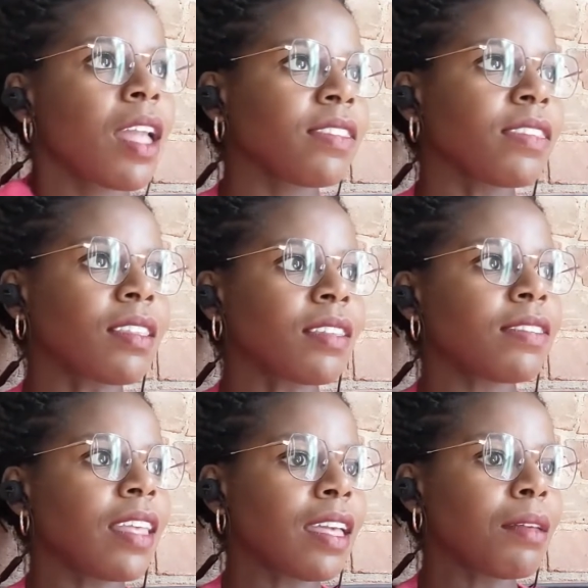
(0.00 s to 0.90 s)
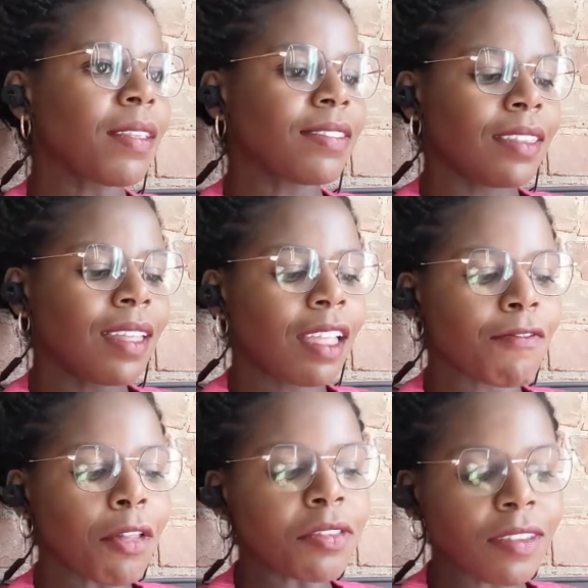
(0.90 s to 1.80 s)

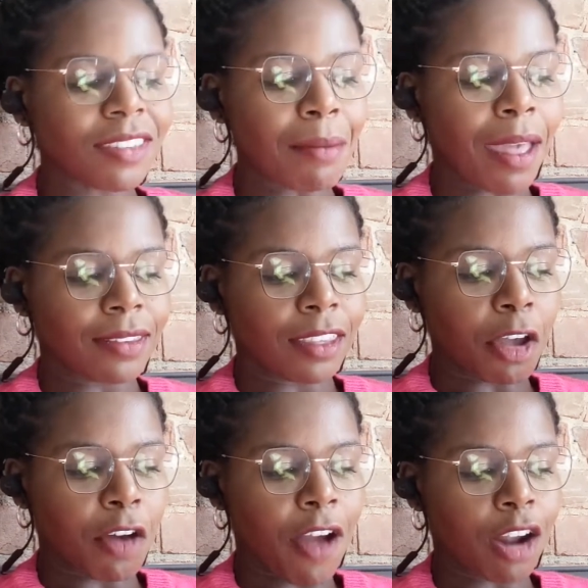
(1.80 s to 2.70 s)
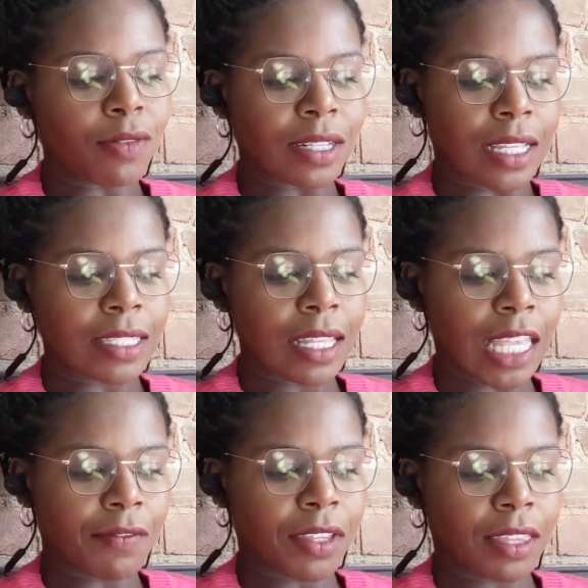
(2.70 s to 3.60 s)
it follows the same idea of how
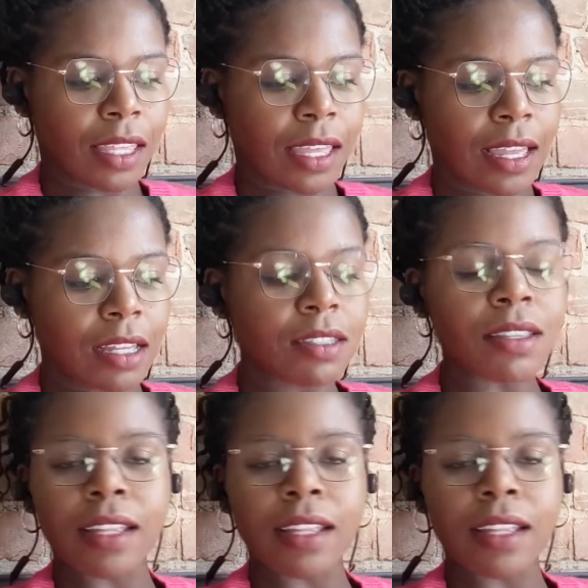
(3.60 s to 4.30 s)
realistic everything is.